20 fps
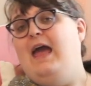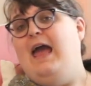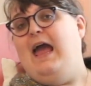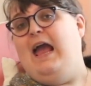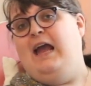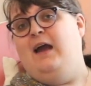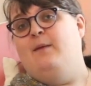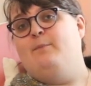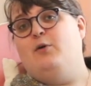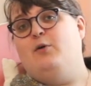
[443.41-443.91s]

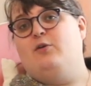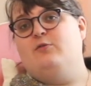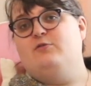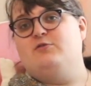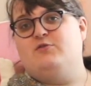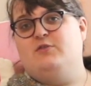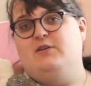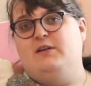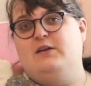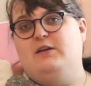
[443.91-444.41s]
Hamburg
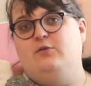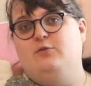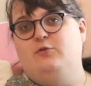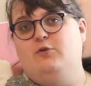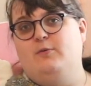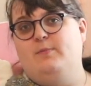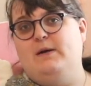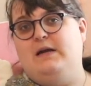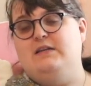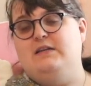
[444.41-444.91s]
was really
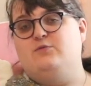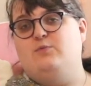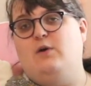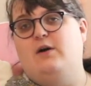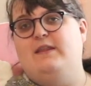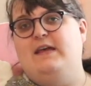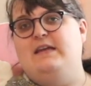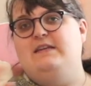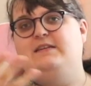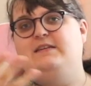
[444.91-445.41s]
cool because while
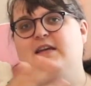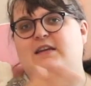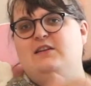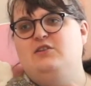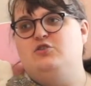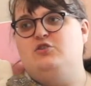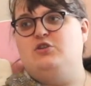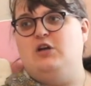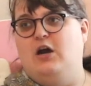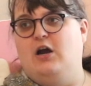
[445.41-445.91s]
they
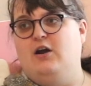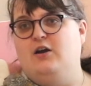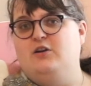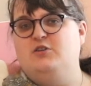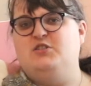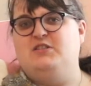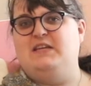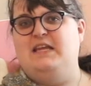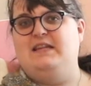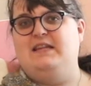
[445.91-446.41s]
did
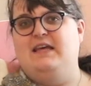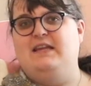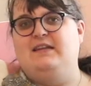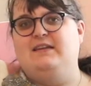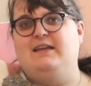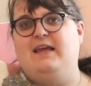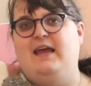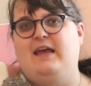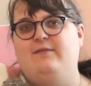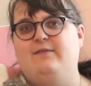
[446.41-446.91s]
charge, they
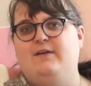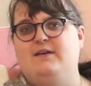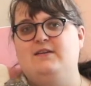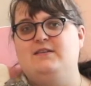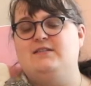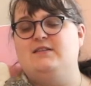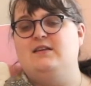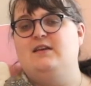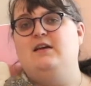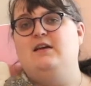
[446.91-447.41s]
then gave
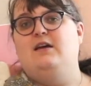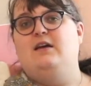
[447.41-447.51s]
us